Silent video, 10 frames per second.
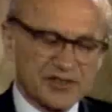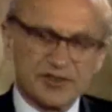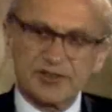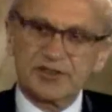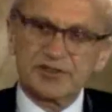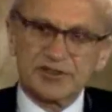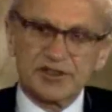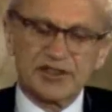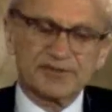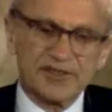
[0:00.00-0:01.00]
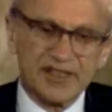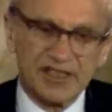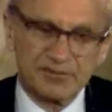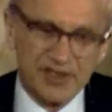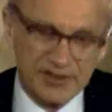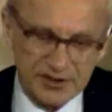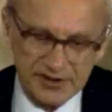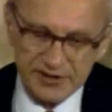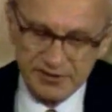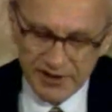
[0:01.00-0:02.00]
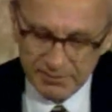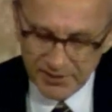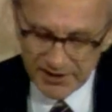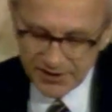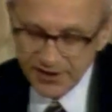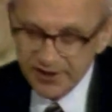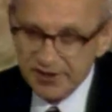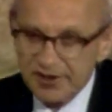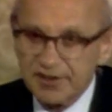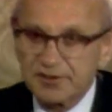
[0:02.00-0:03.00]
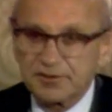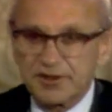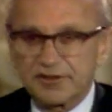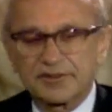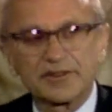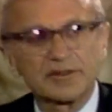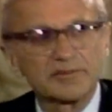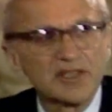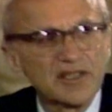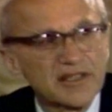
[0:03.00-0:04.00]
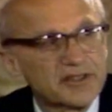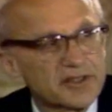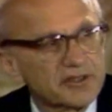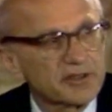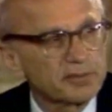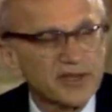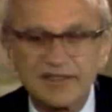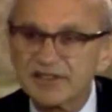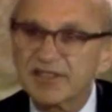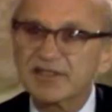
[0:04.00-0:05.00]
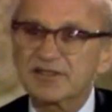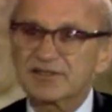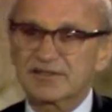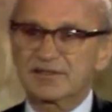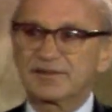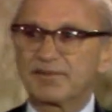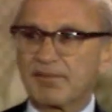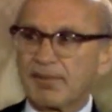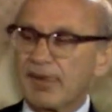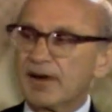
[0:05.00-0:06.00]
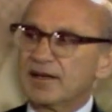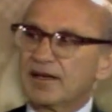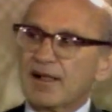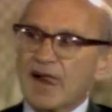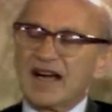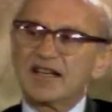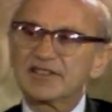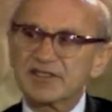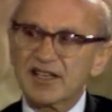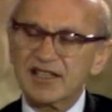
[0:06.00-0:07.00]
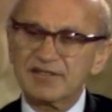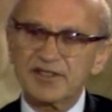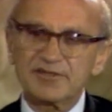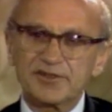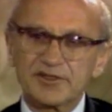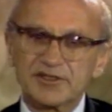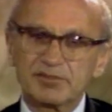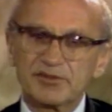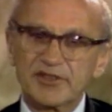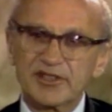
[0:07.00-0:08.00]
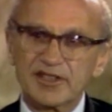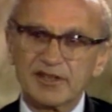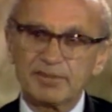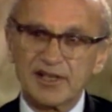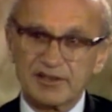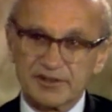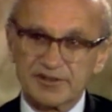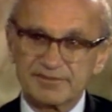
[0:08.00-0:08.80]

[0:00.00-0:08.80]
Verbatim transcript: sure those are different, and I'm not sure it's really President Carter to work through them. You know, the president has a lot of influence but very little power.